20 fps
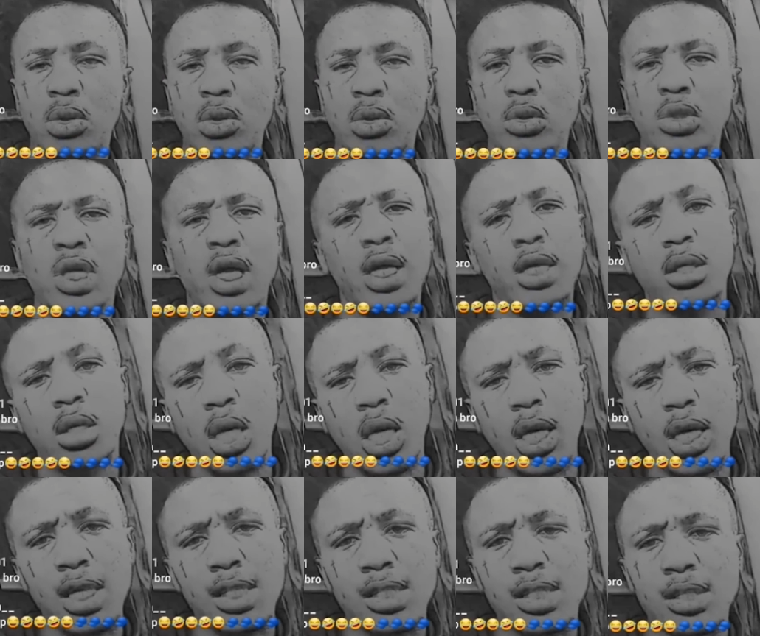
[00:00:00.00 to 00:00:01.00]
You the
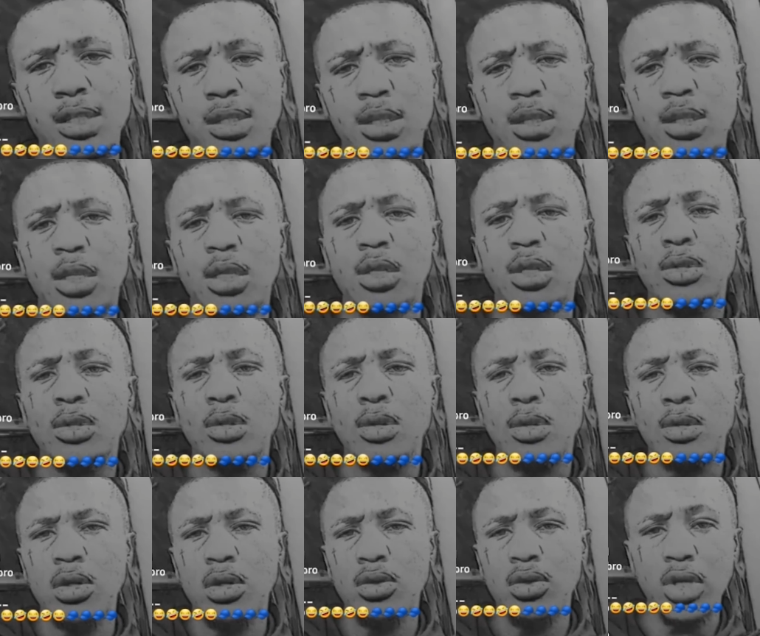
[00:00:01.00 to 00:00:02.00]
grace?
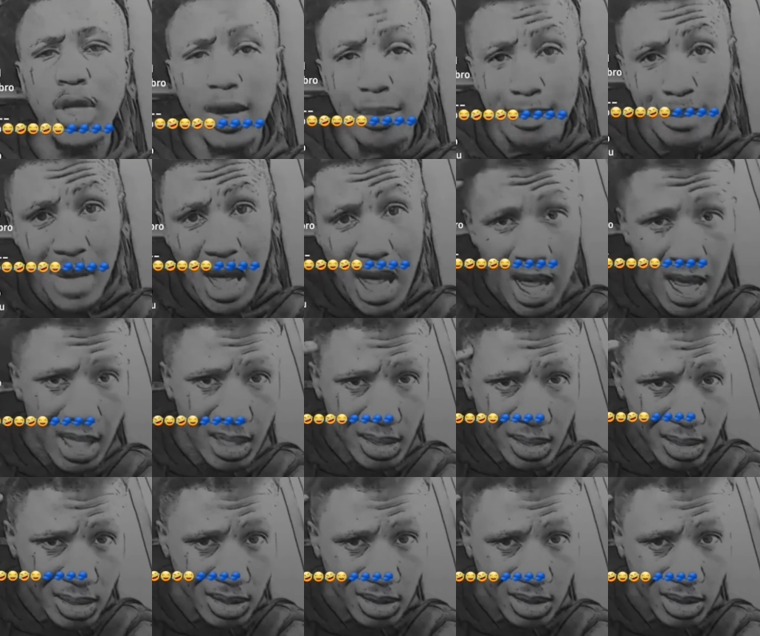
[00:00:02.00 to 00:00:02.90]
You the mad?